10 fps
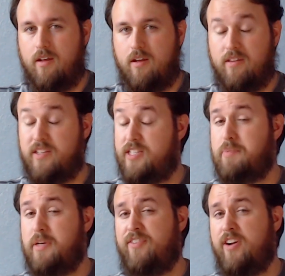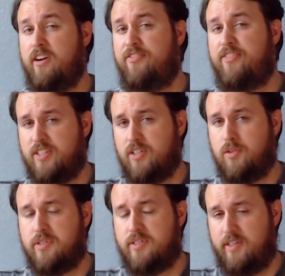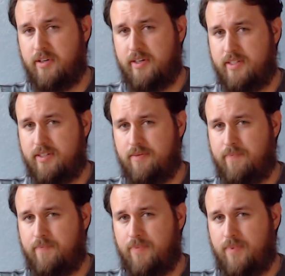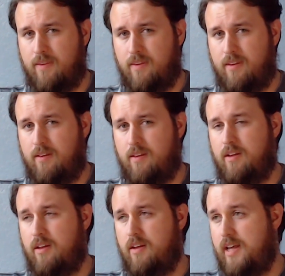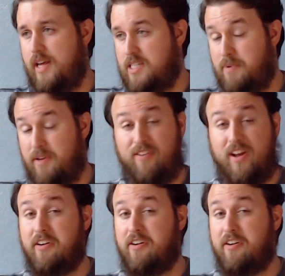This has been a very physical series. It's been very